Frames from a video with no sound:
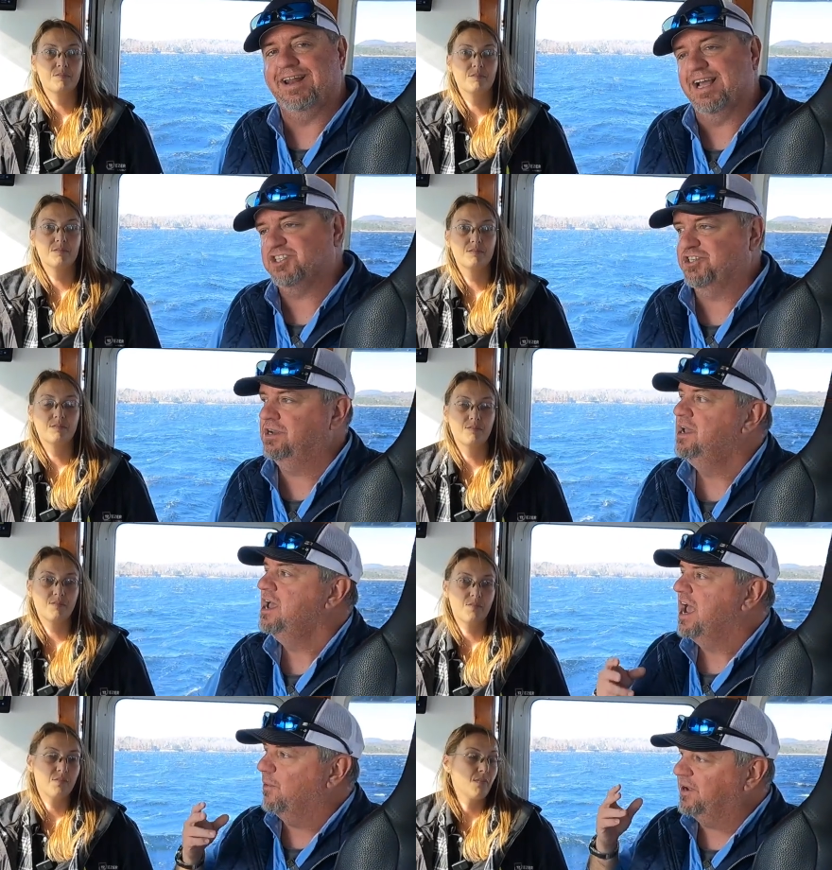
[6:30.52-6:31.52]
Speaker 1: connection.
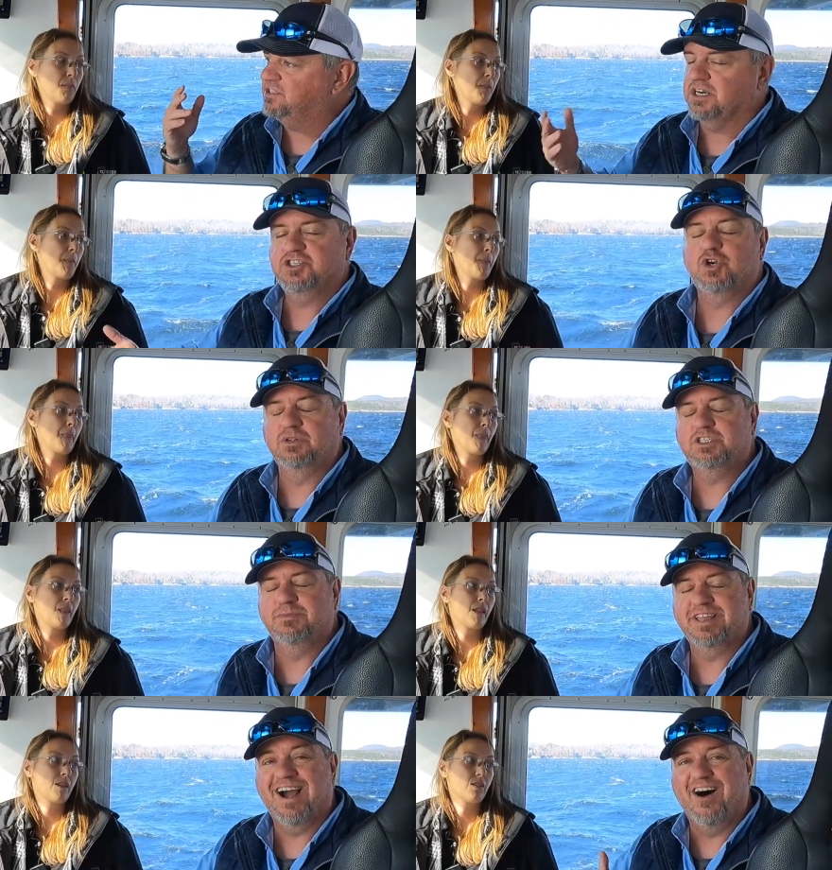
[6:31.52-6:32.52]
And we can start showing
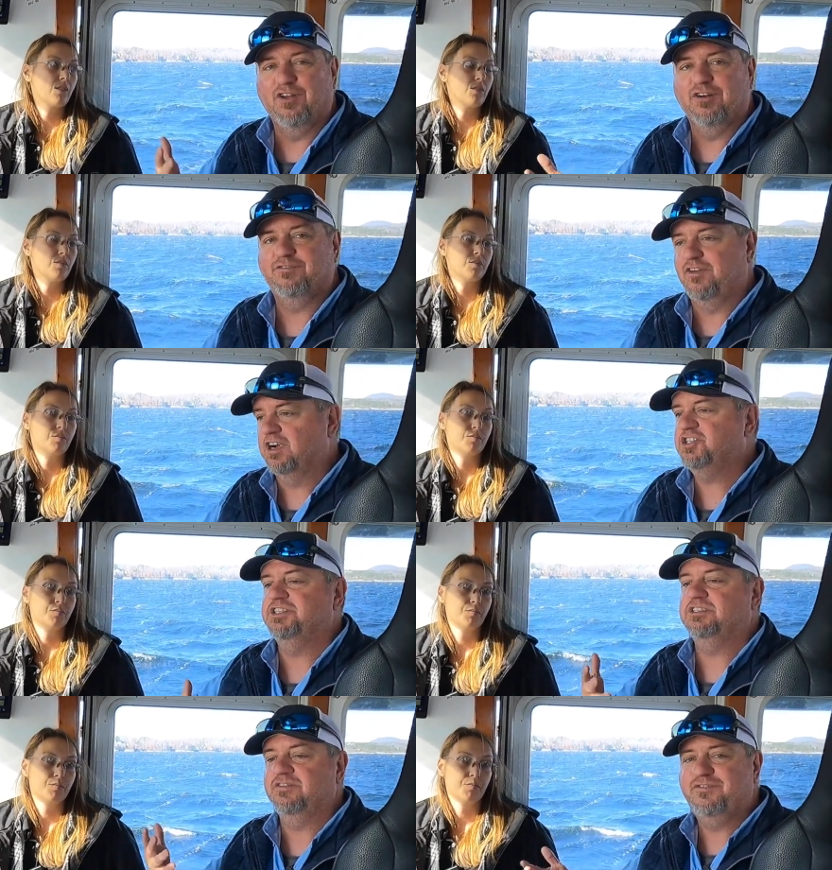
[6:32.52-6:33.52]
some of the other
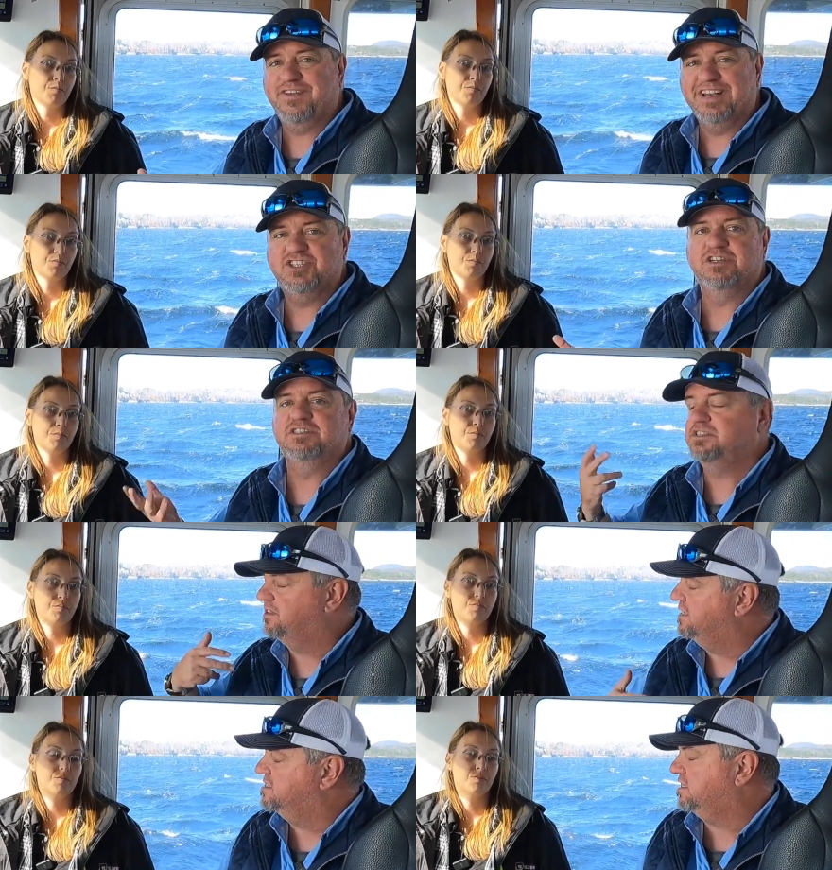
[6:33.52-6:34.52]
functions and features
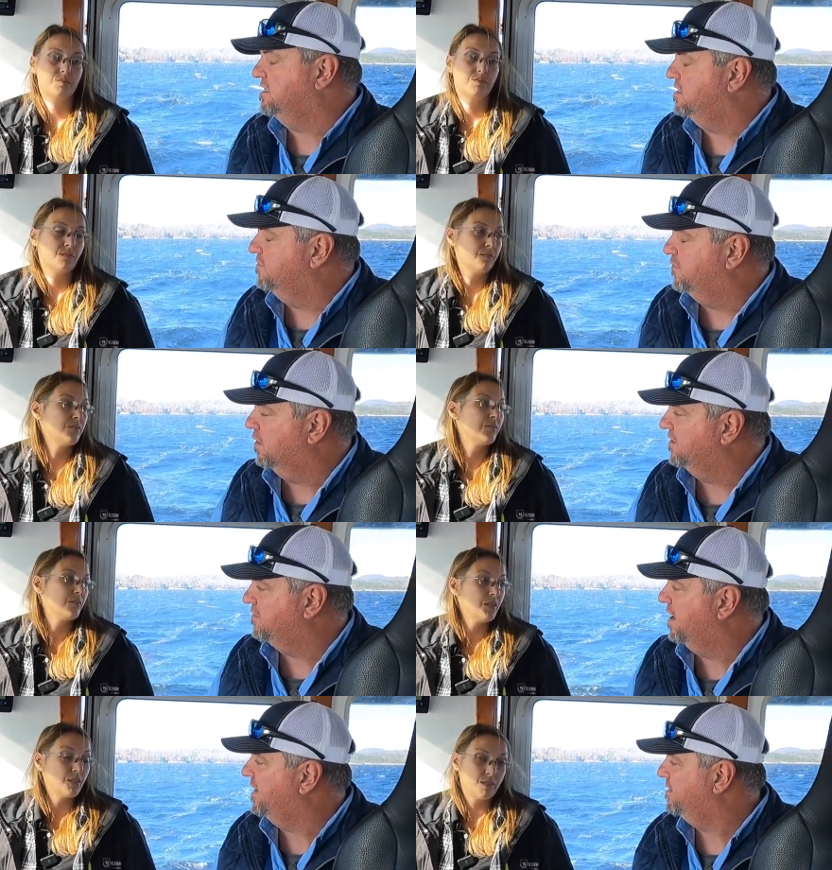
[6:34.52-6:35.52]
that this can do for
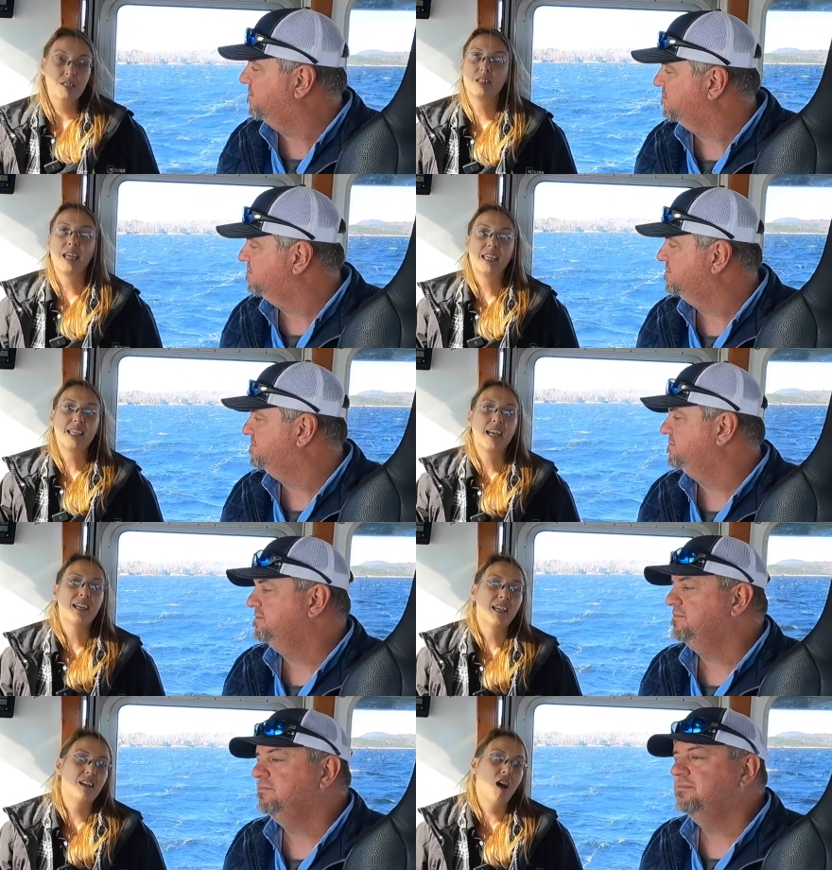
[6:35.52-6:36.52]
us, right?
Speaker 2: Like
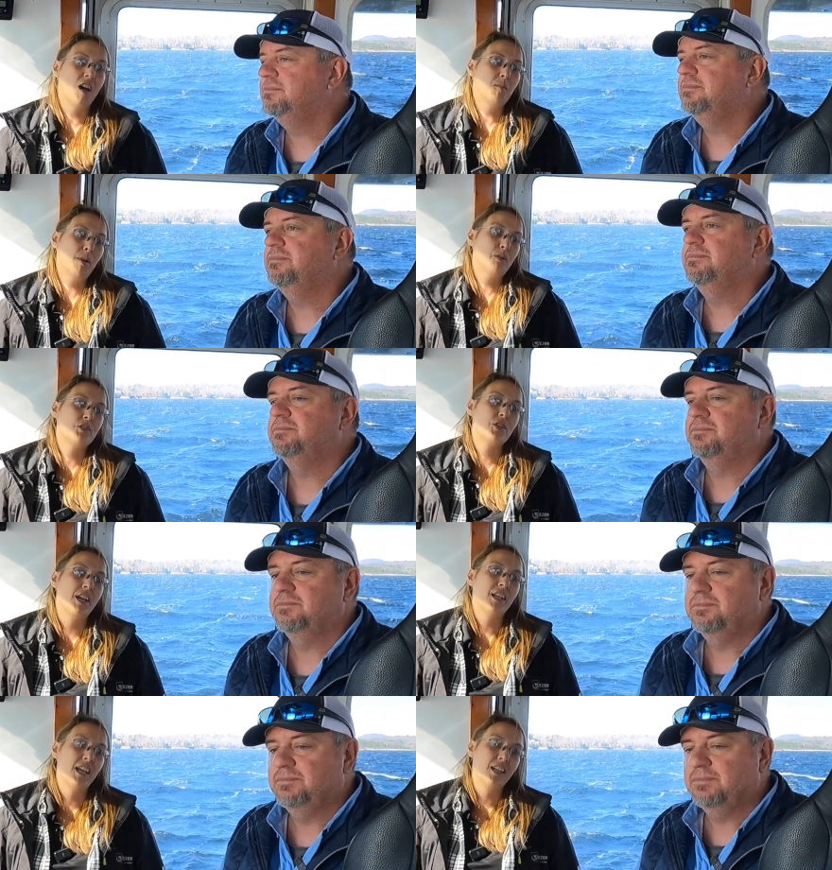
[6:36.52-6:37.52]
getting an on-boat
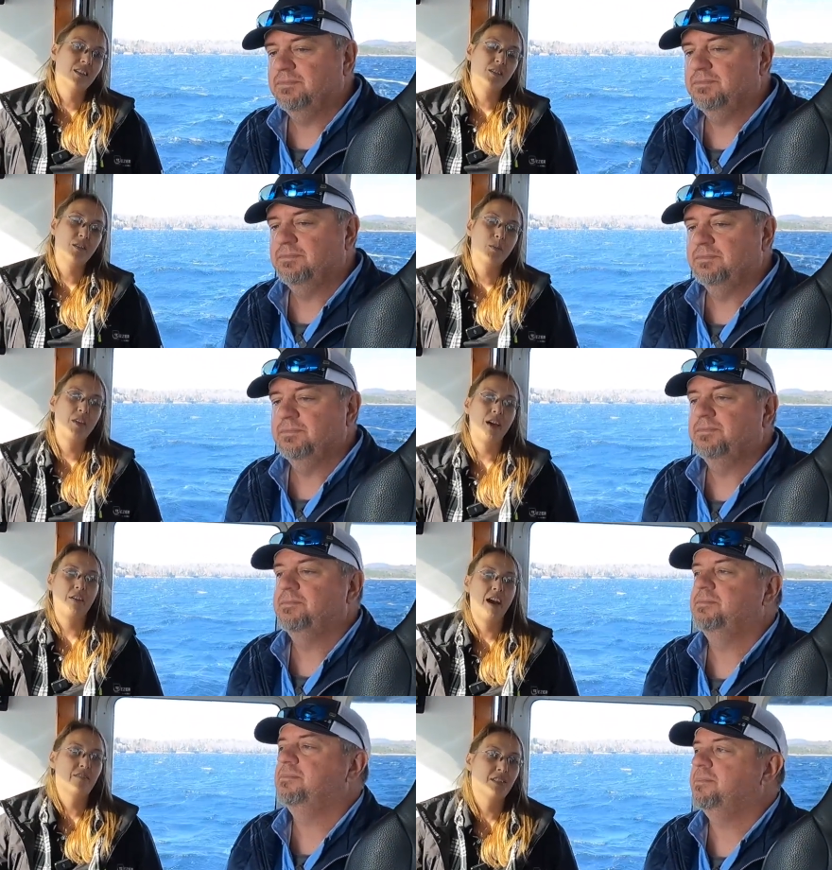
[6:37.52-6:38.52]
training
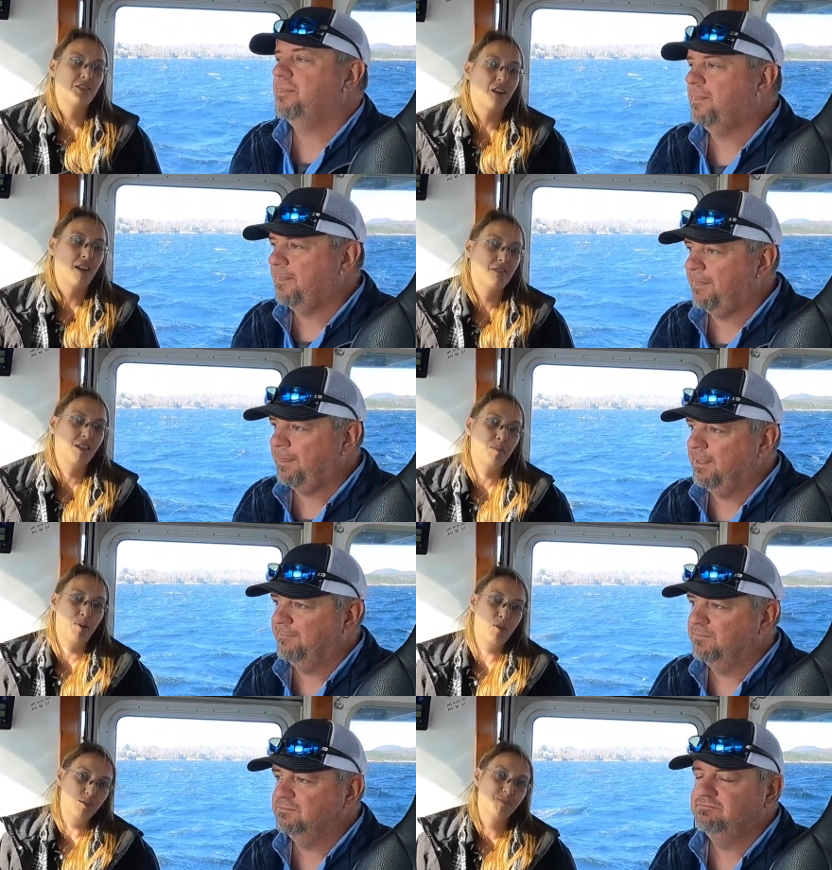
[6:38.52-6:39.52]
without having to drive to the
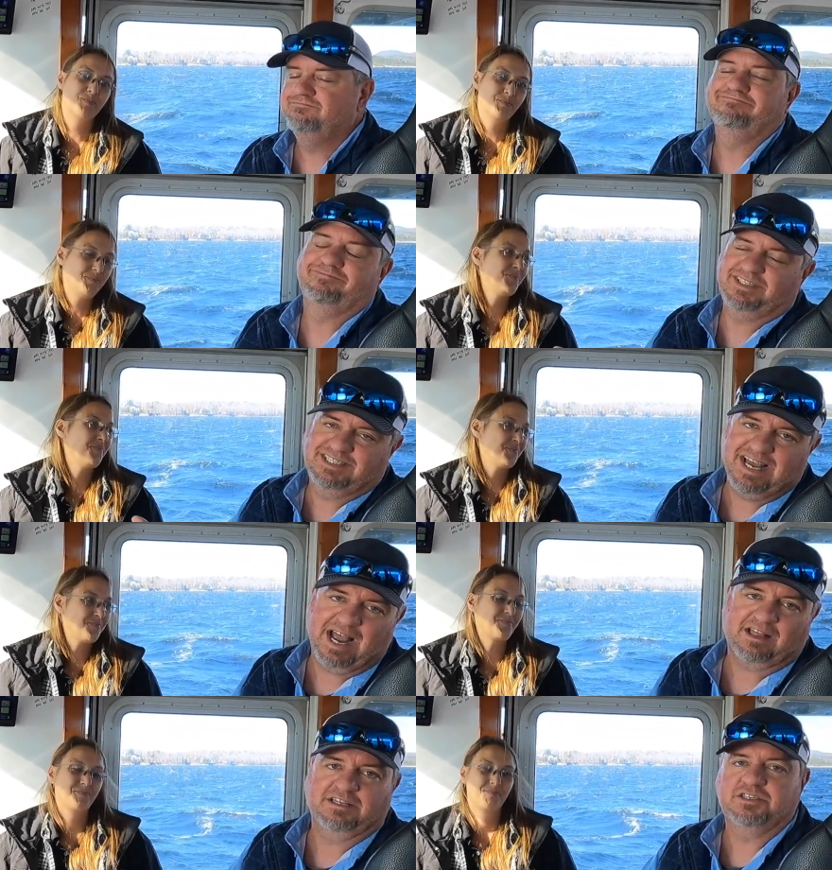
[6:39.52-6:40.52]
boat.
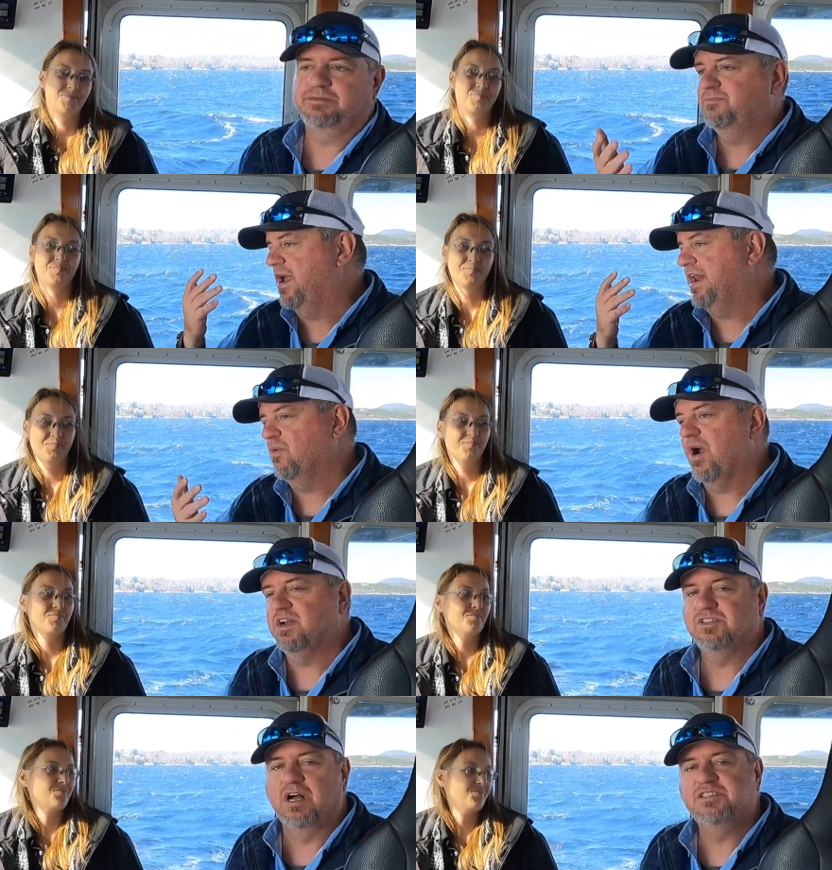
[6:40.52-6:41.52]
Speaker 1: Exactly. So
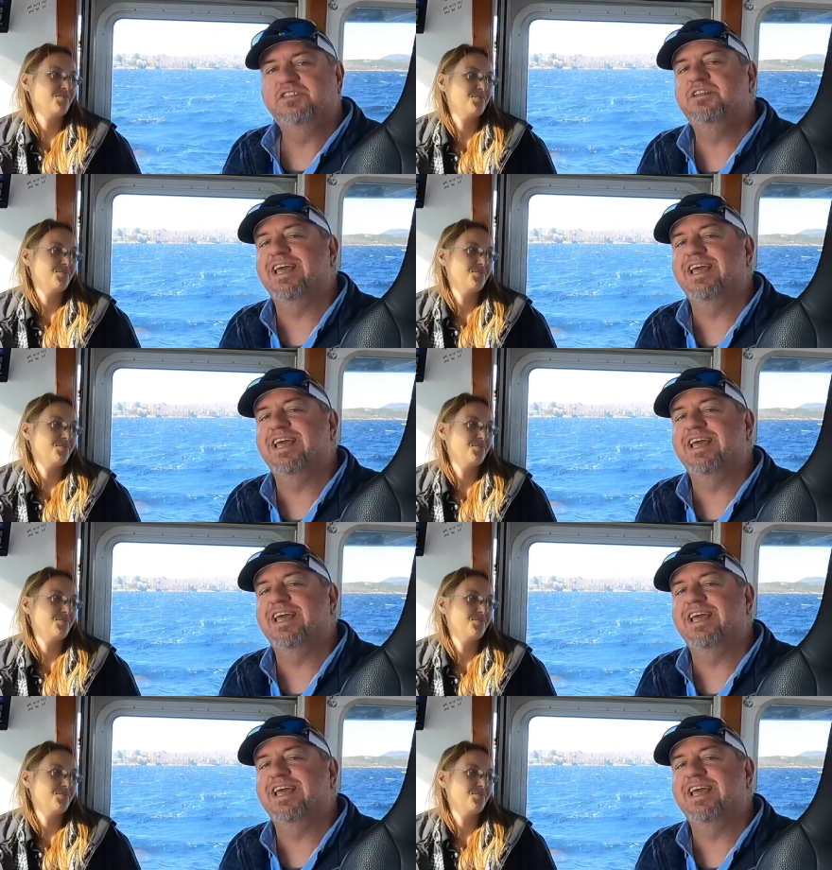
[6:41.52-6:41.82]
anywhere, as long as there's